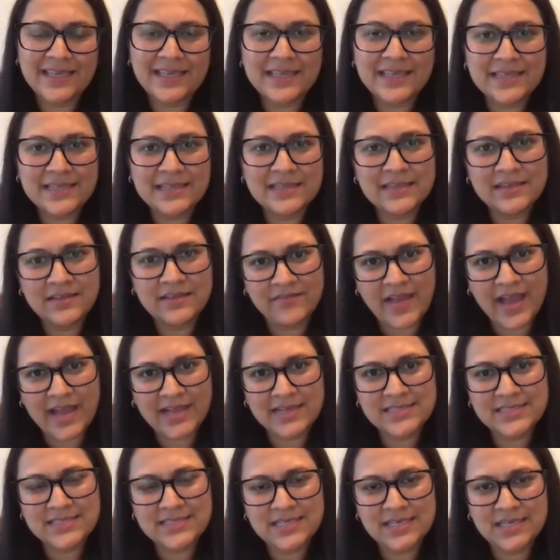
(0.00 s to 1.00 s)
in the
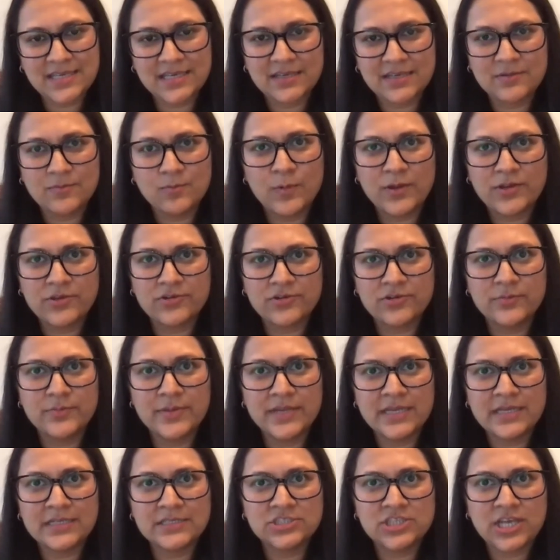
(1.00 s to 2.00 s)
vaccine when you're
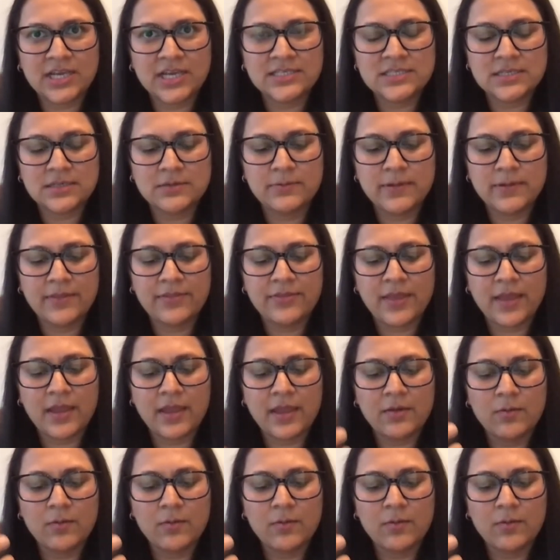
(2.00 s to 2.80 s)
being injected with it?